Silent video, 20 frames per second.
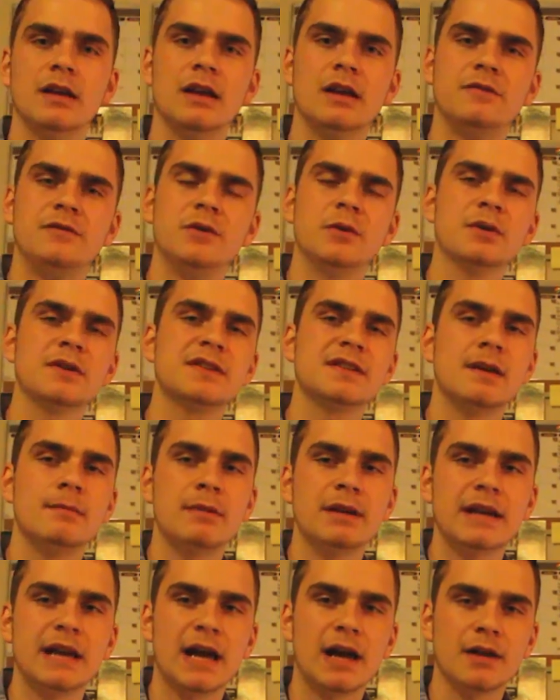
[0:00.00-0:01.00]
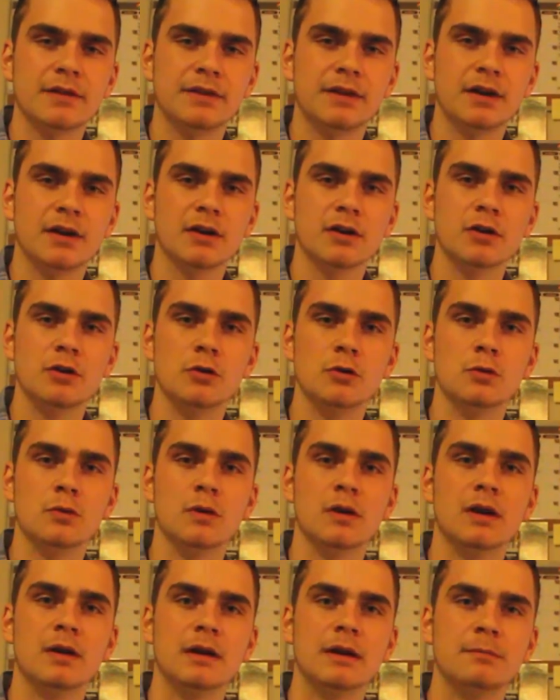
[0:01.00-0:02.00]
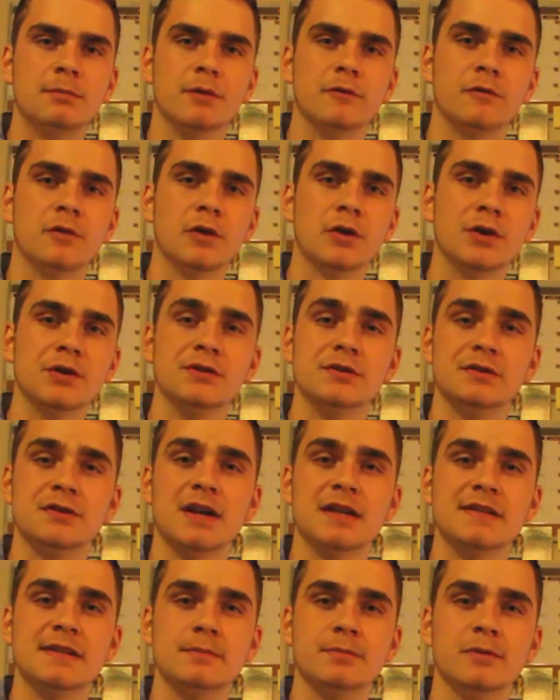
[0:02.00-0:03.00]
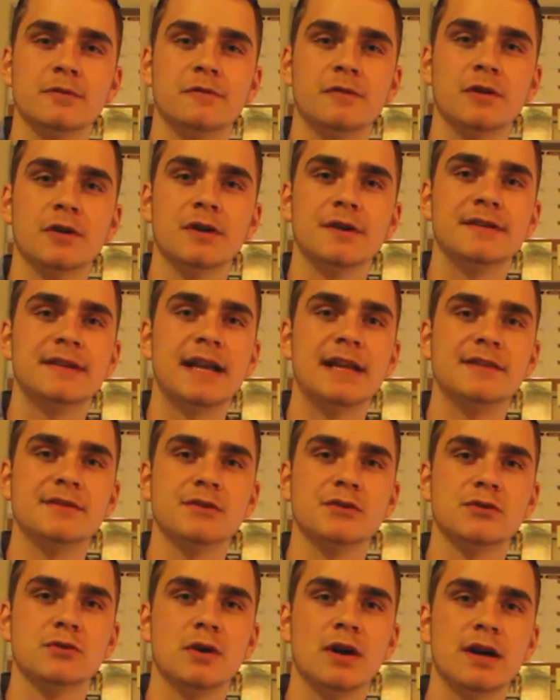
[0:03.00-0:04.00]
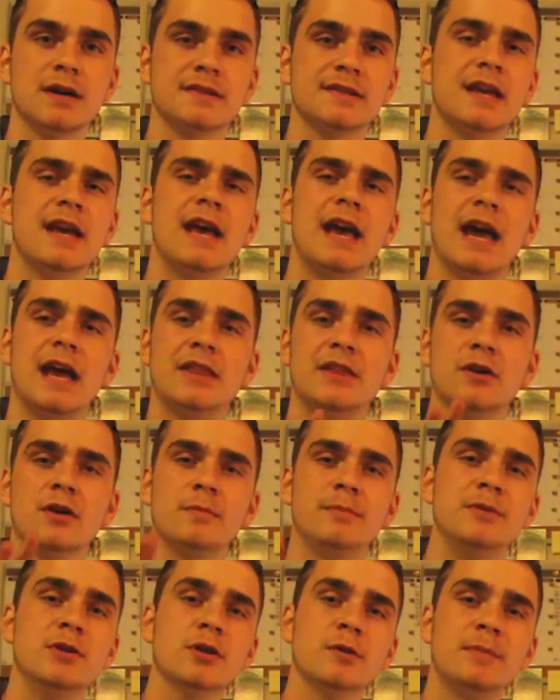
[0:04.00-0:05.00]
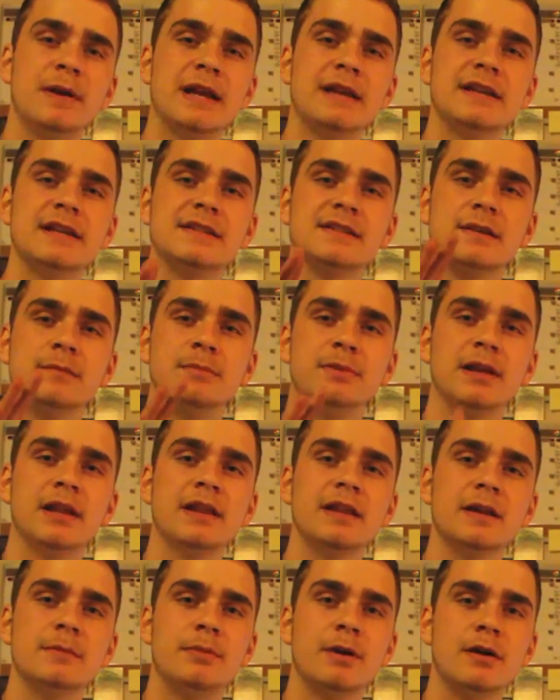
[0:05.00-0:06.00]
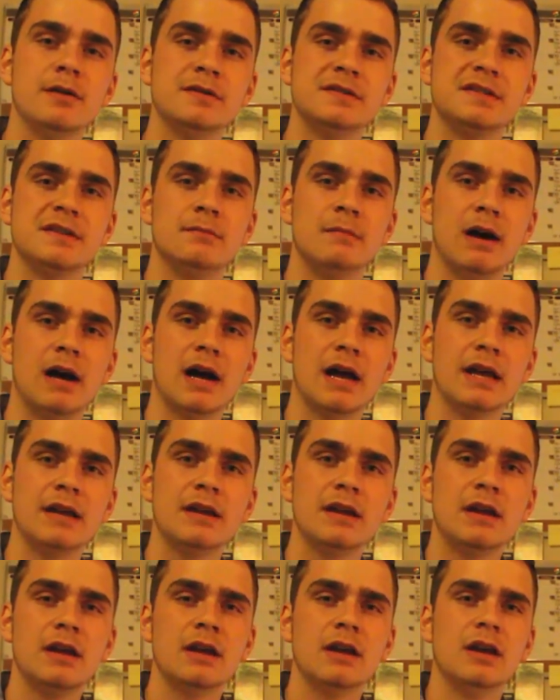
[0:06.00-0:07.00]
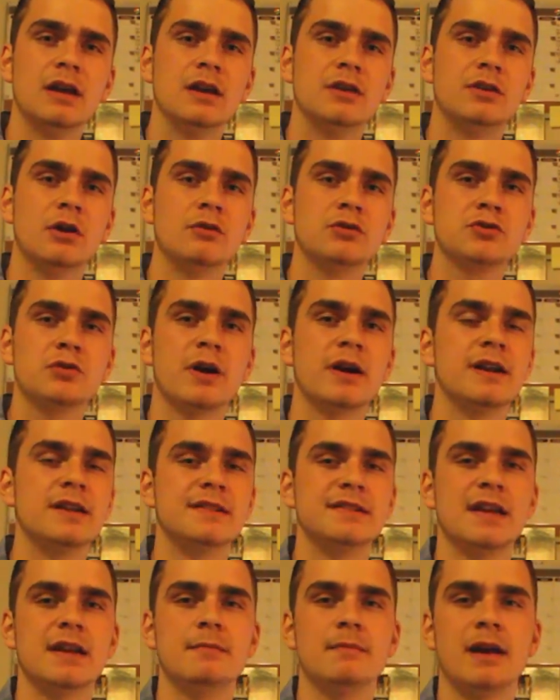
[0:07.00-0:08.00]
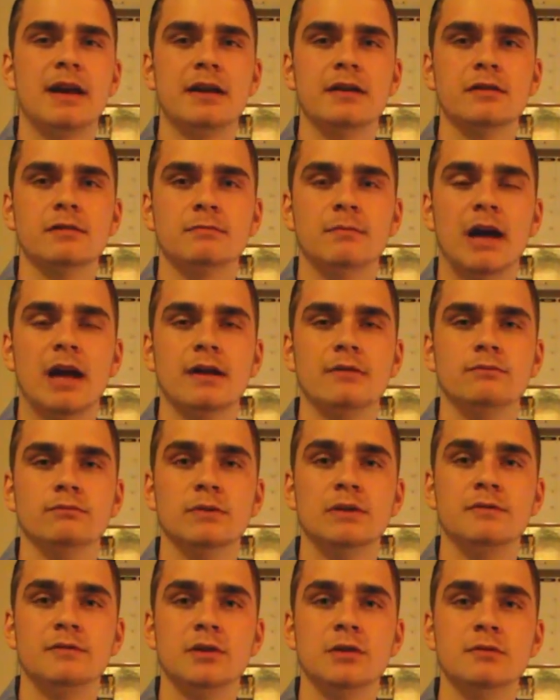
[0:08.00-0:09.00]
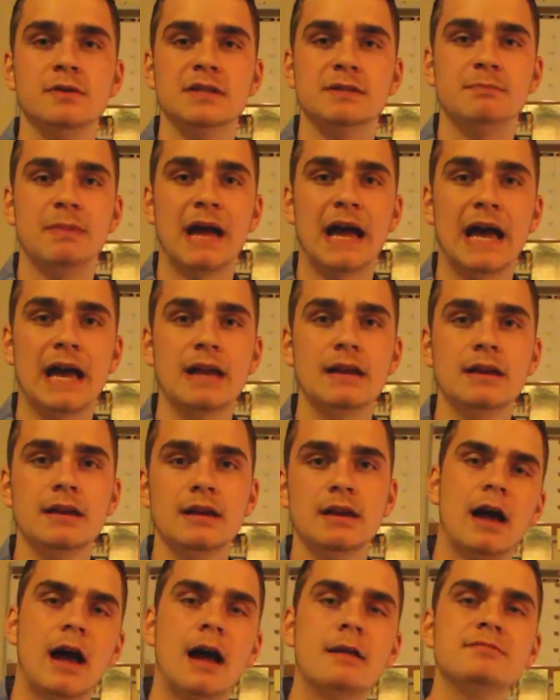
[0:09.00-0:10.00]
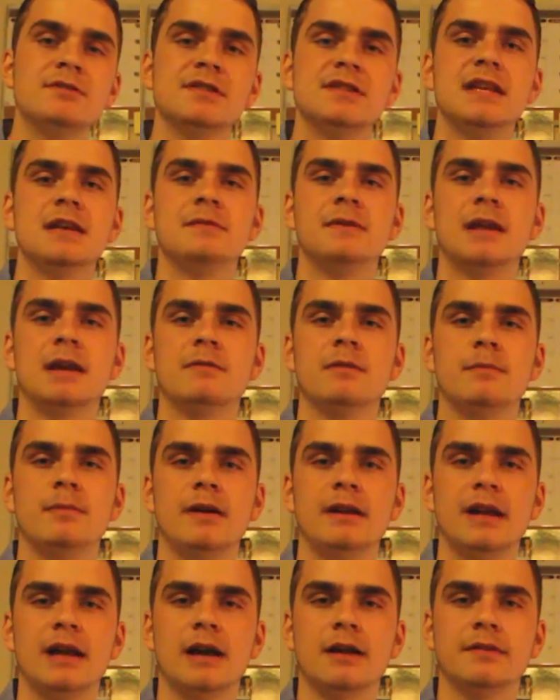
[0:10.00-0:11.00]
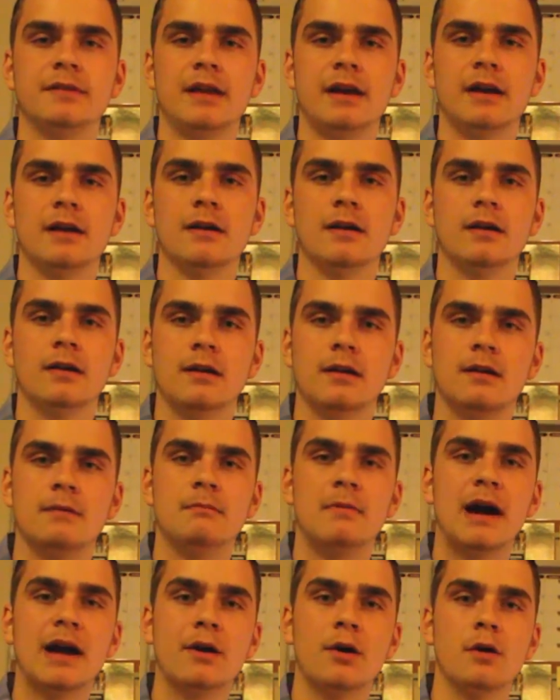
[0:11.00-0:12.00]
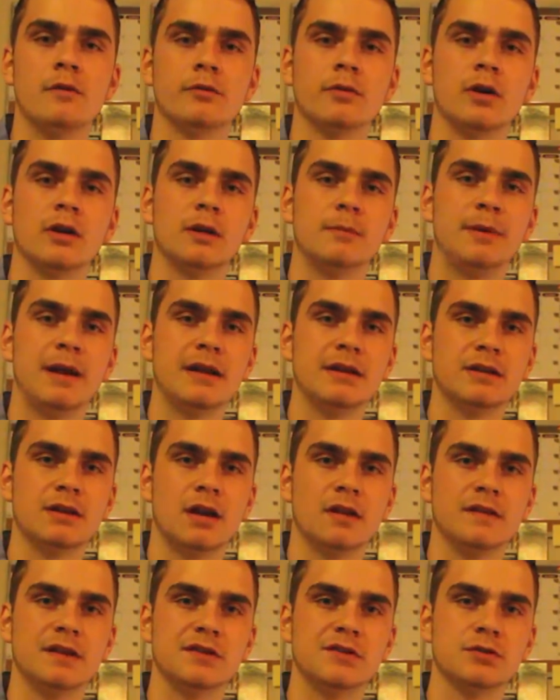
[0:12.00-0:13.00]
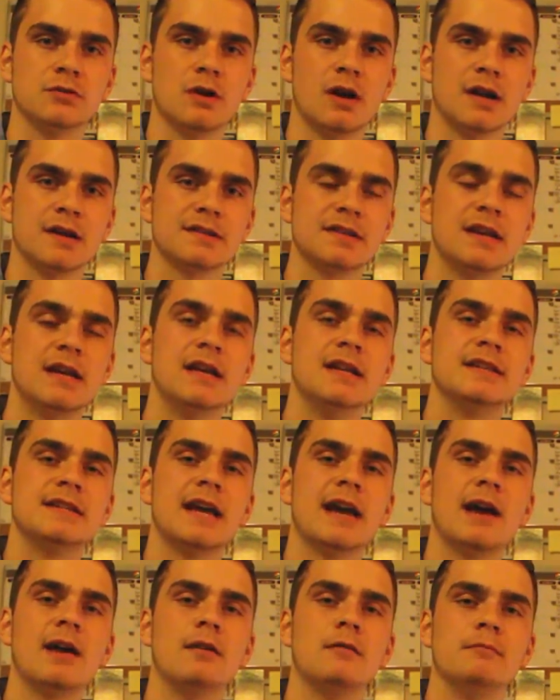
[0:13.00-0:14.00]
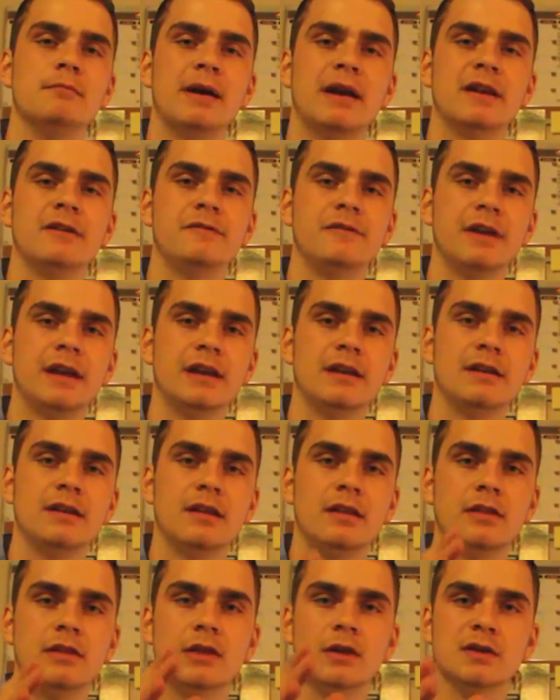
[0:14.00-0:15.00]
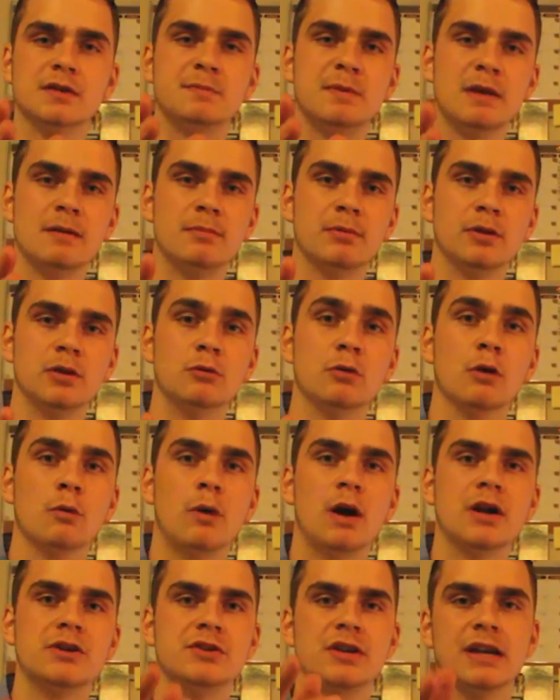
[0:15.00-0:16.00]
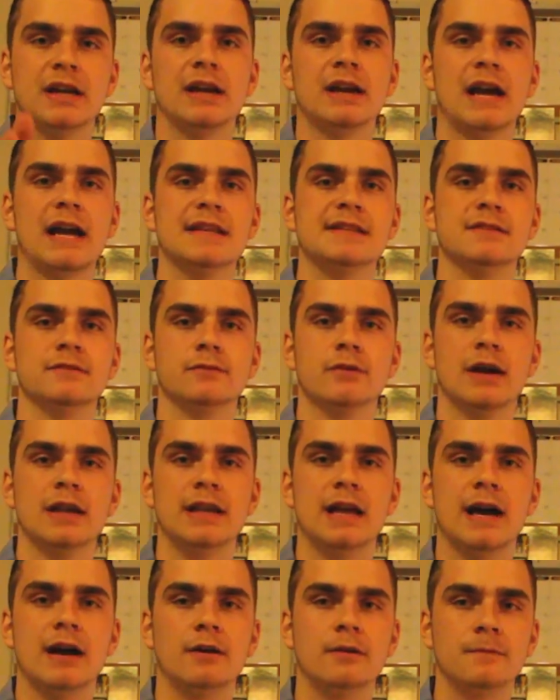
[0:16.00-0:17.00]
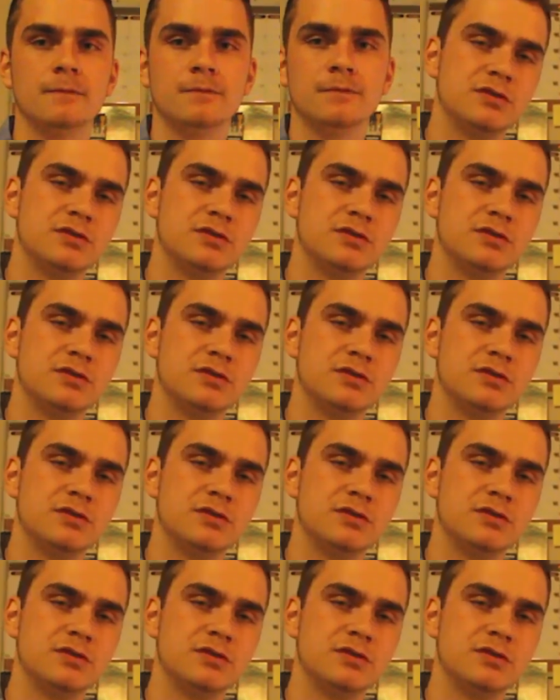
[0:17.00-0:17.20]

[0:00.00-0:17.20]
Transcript: If you're somebody out there who prefers or doesn't prefer Tensor trucks and your opinion is completely opposed to mine, don't try to say my review is bad. I'm just giving everybody out there my overall opinion on these trucks to help benefit those people who are watching as of right now.